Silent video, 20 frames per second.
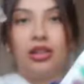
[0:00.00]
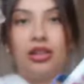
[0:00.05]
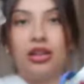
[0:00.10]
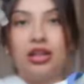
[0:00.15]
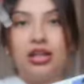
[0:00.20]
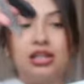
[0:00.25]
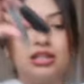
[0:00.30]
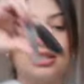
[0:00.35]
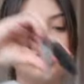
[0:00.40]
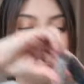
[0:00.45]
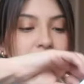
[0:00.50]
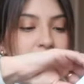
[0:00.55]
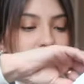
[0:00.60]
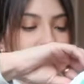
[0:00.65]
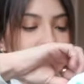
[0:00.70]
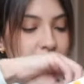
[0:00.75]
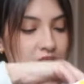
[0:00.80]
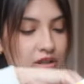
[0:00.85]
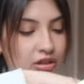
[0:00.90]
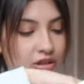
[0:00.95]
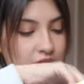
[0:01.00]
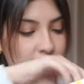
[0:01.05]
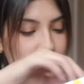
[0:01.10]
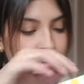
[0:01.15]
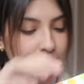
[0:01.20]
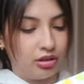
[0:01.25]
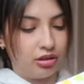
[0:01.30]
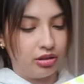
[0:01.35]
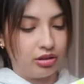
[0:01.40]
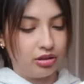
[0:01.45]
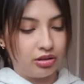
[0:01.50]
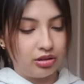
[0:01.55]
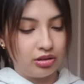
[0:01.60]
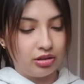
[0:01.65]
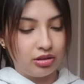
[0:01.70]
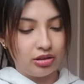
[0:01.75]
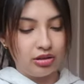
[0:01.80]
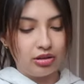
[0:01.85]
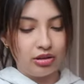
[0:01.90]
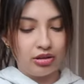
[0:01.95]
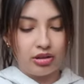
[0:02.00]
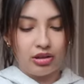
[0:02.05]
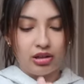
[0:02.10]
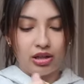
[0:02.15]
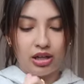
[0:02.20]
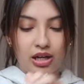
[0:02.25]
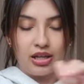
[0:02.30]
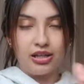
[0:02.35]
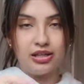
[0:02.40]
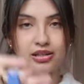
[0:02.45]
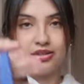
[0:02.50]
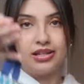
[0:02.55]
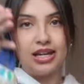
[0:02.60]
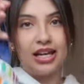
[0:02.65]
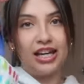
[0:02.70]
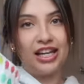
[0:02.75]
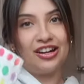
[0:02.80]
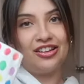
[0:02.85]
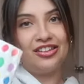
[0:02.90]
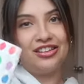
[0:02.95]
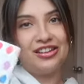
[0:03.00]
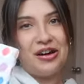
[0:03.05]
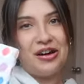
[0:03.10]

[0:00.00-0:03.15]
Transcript: these in here, and then take it on the